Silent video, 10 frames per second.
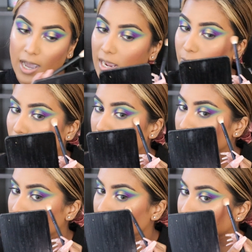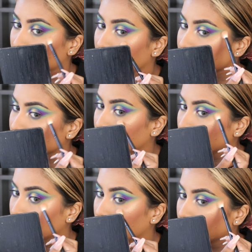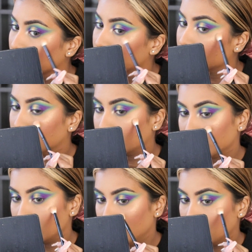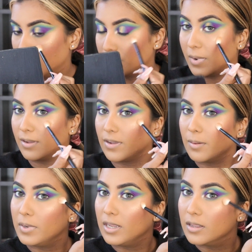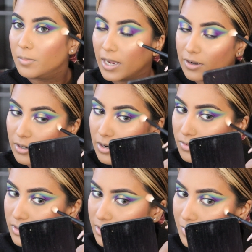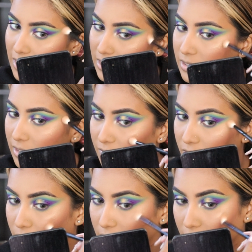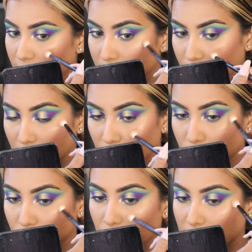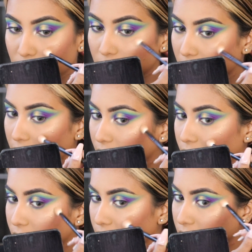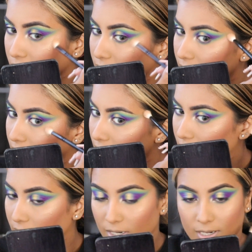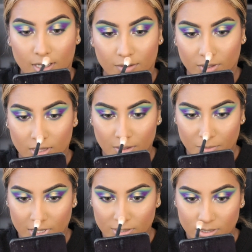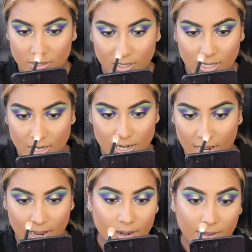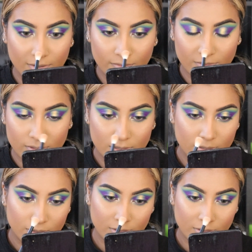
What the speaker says: I apologize if you guys can hear my family in the background. My niece and nephew are currently like running around, living their best kid lives.